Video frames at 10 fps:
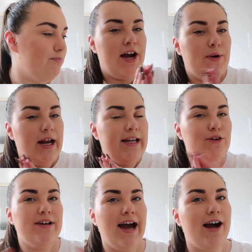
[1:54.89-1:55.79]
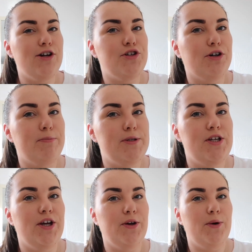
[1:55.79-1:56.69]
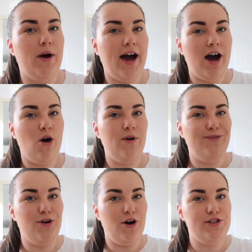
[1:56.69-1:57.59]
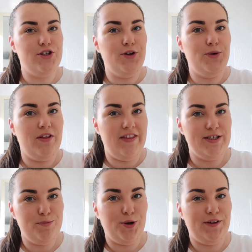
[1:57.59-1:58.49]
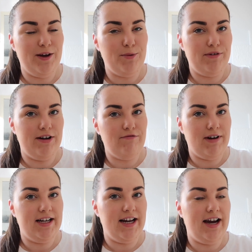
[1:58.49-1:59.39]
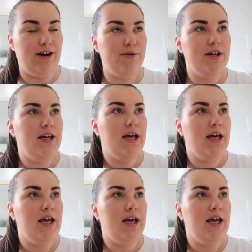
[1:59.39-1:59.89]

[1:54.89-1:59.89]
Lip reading: So a little catch up to how we've got to this point that we're in right now.